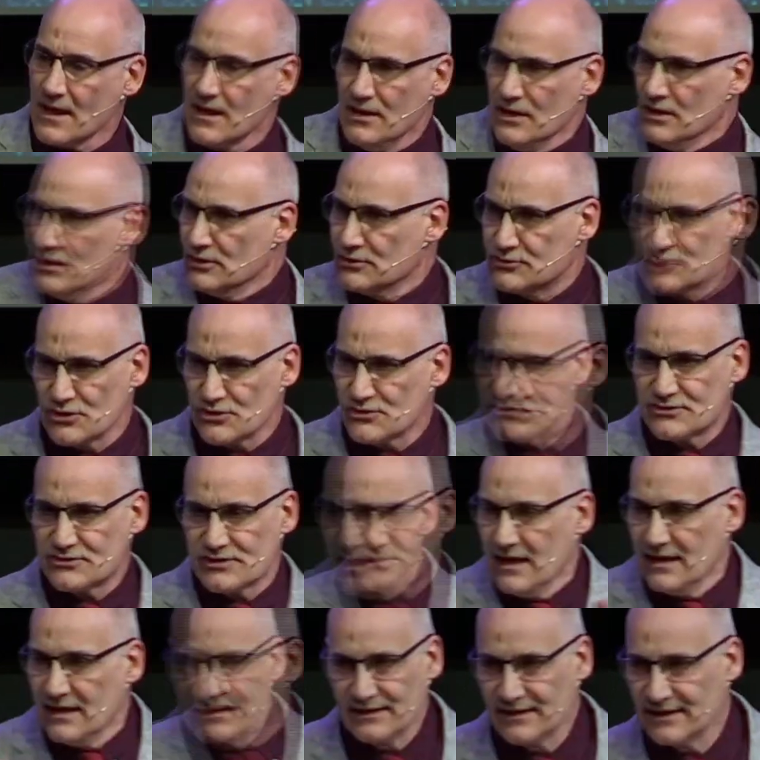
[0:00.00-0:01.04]
Just
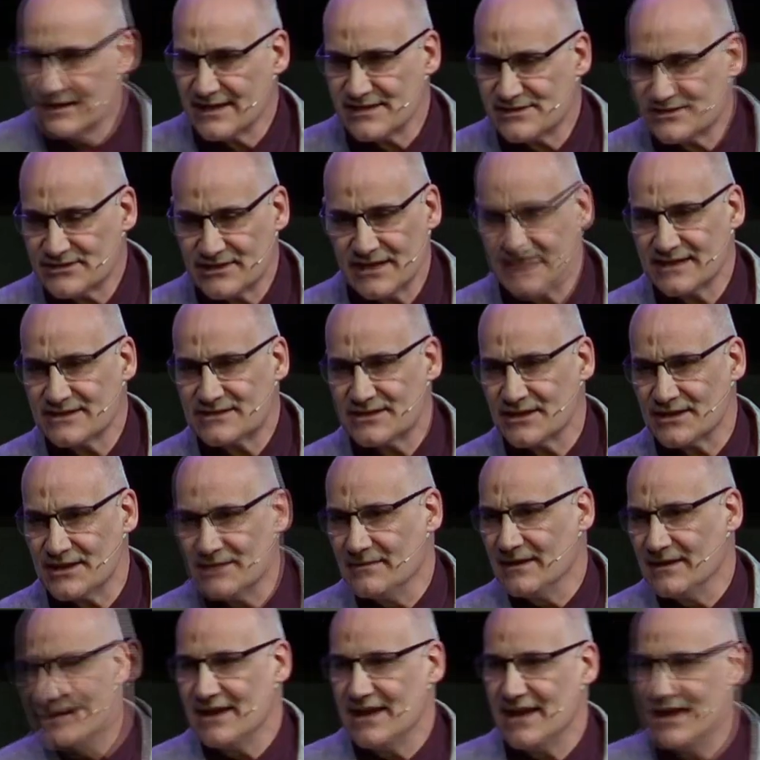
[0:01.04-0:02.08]
listening to them and
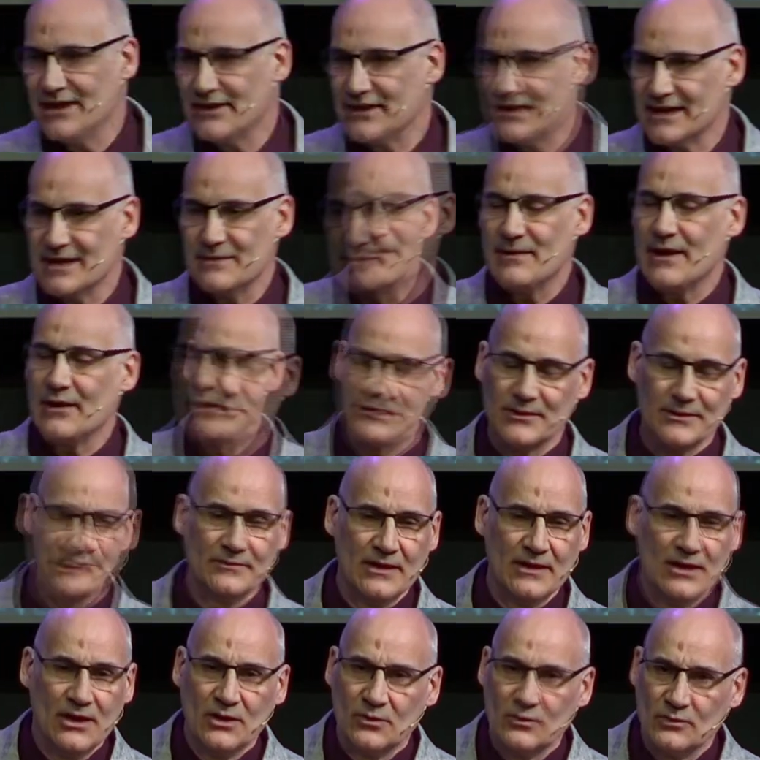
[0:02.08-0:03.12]
hearing about them
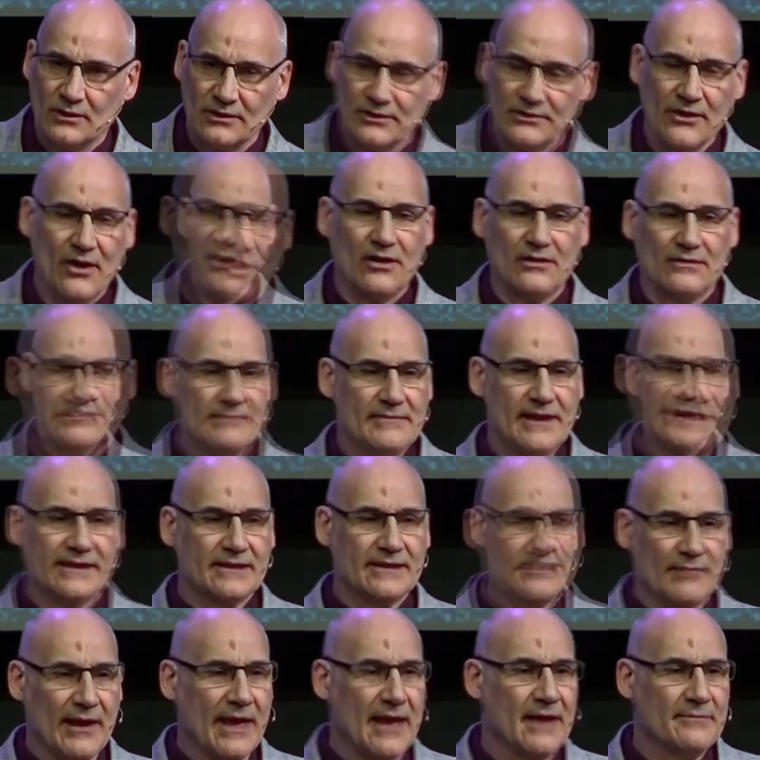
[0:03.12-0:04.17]
will not make a
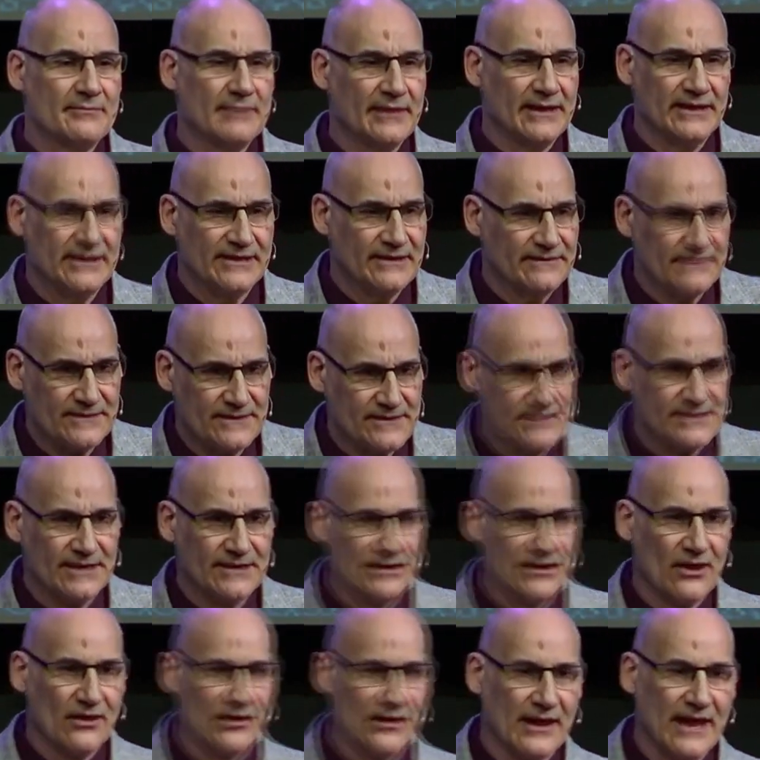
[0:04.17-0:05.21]
blind bit of difference in
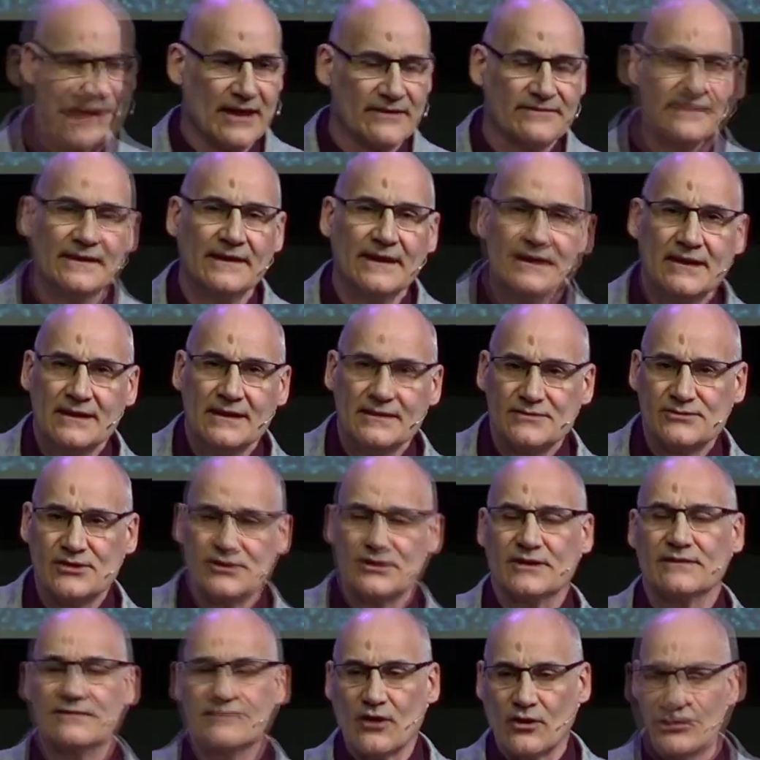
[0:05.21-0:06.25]
your life. So
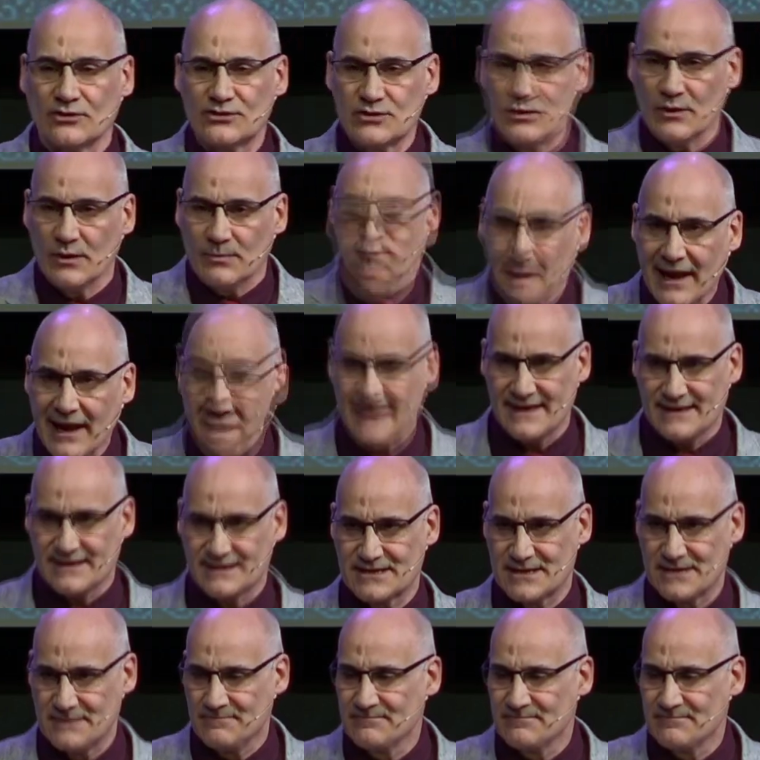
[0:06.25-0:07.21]
you've got to apply it.